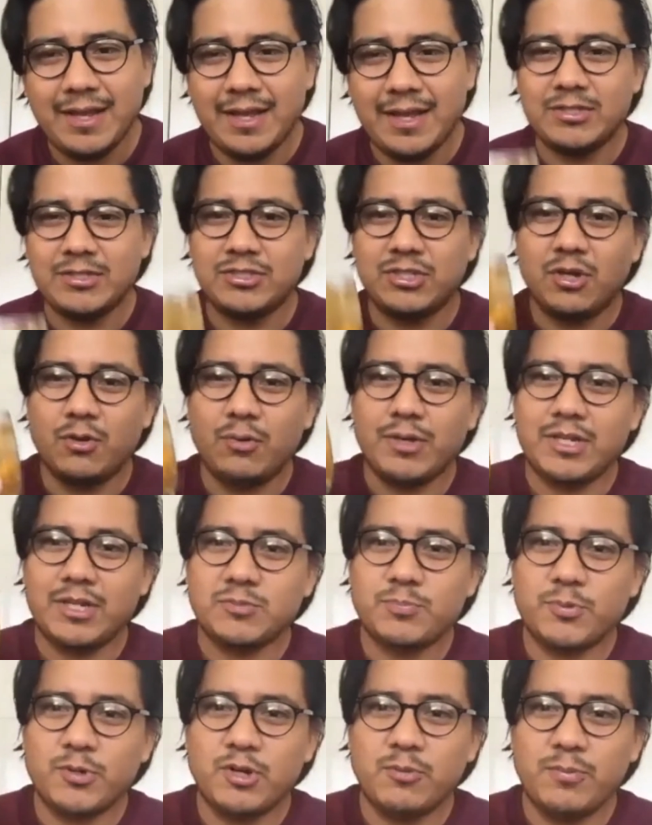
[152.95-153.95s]
So it is
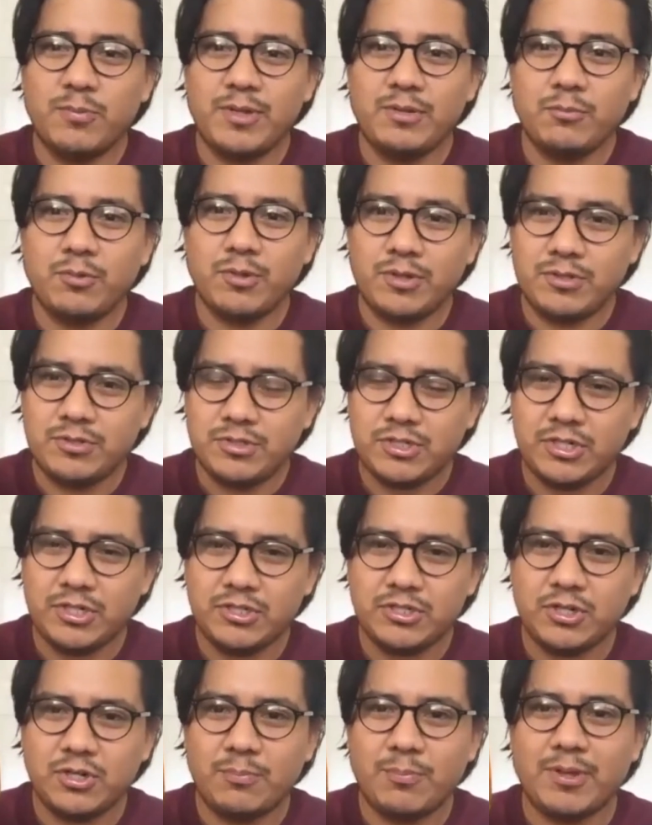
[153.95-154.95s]
bourbon with
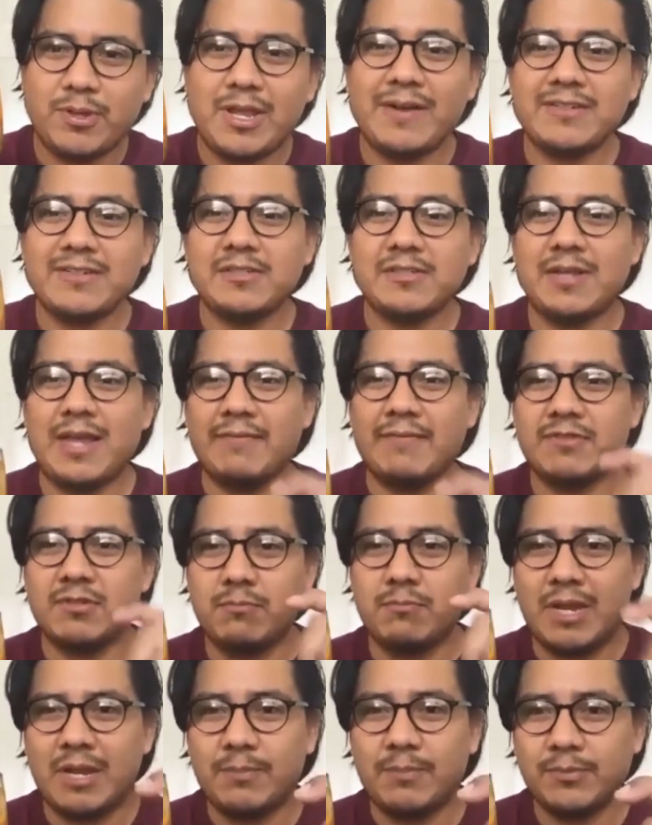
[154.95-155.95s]
ginger, but you actually have
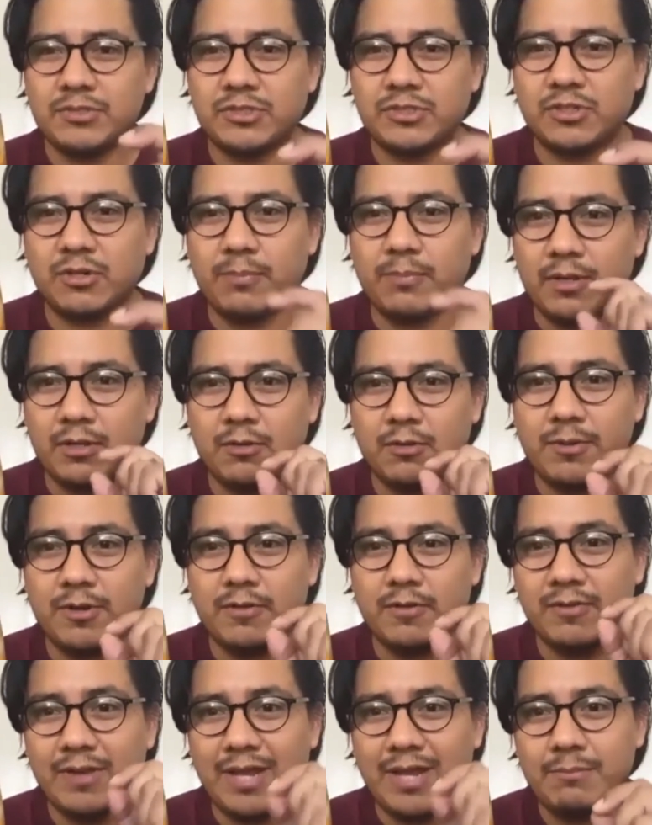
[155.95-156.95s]
some maple syrup and a little bit
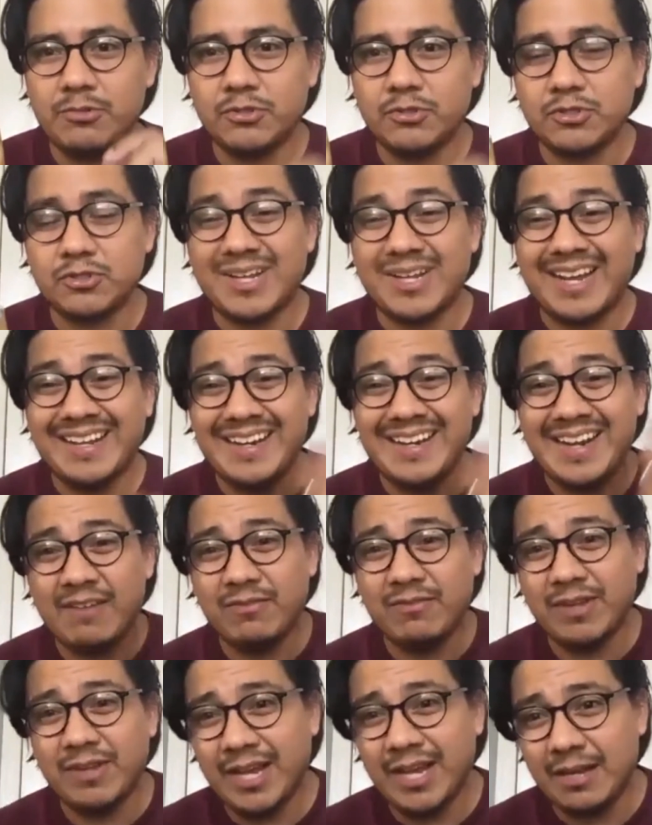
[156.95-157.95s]
of lime juice. I didn't
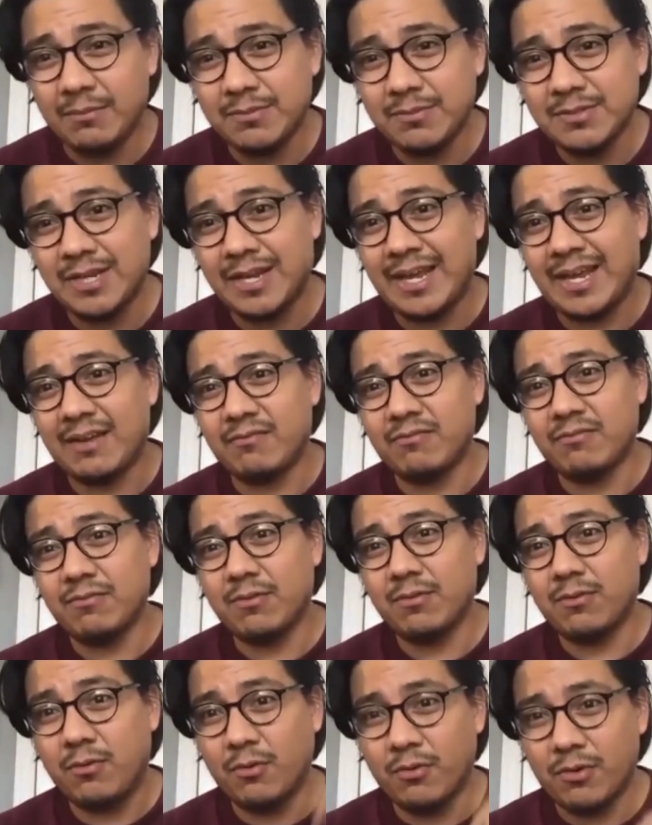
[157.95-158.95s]
have limes; I have
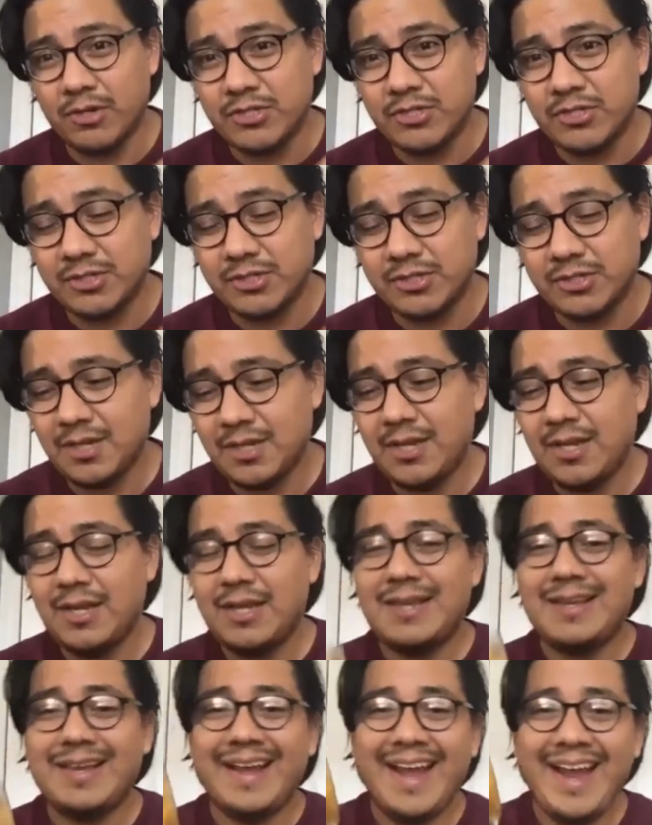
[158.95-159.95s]
oranges.
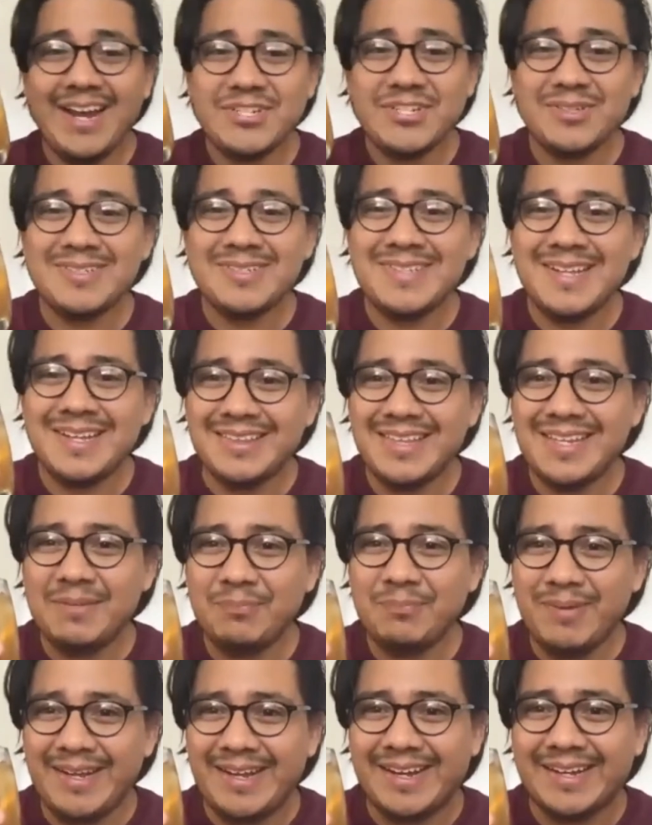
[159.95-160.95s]
Actually, it's not
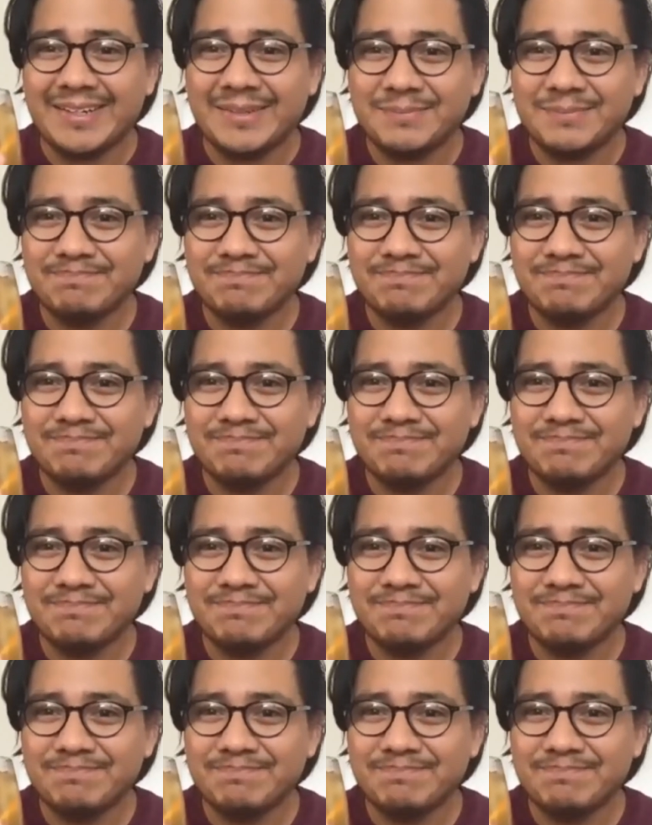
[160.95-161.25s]
that bad.